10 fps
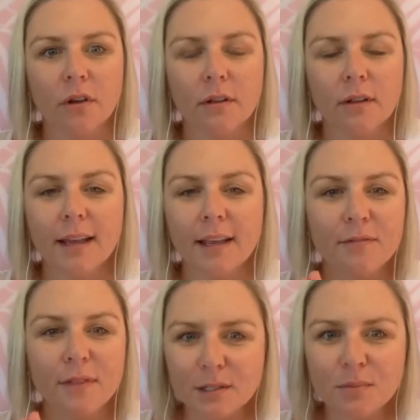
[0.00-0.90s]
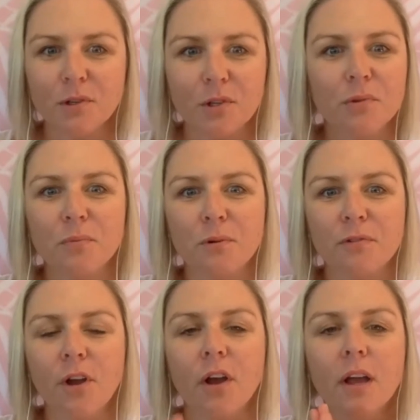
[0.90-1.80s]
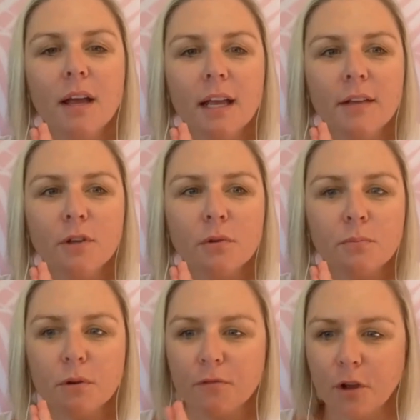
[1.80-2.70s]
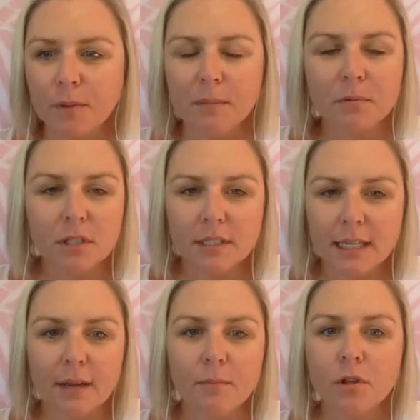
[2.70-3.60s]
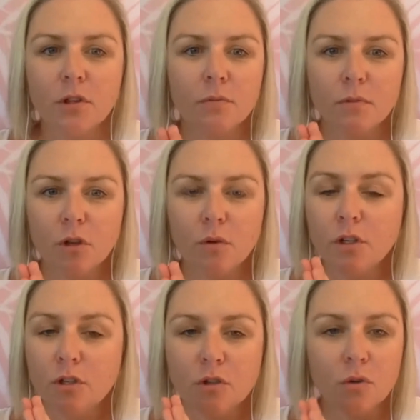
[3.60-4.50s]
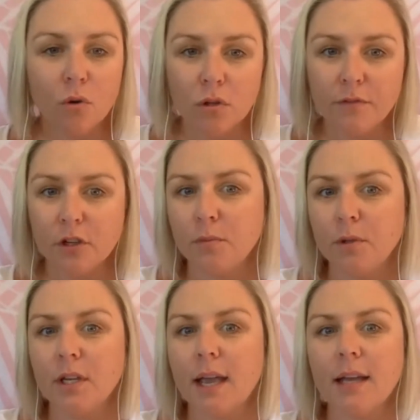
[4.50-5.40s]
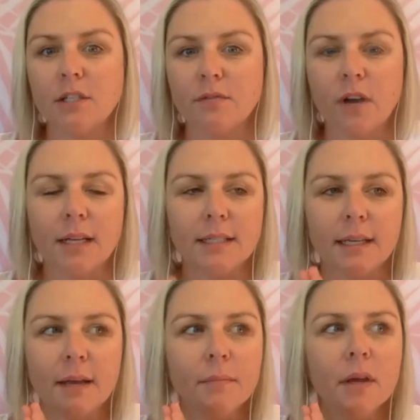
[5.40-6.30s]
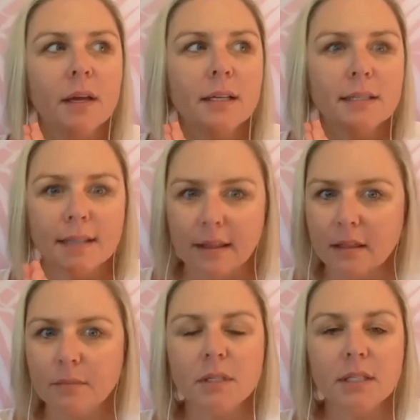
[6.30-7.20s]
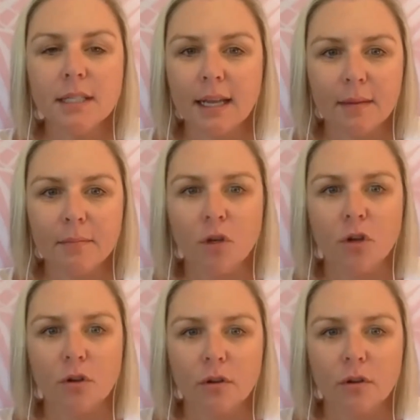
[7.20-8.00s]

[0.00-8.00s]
Like if that's what you would prefer. If you would prefer people to DM with you and you do all of your communication via DM, send them to DM you.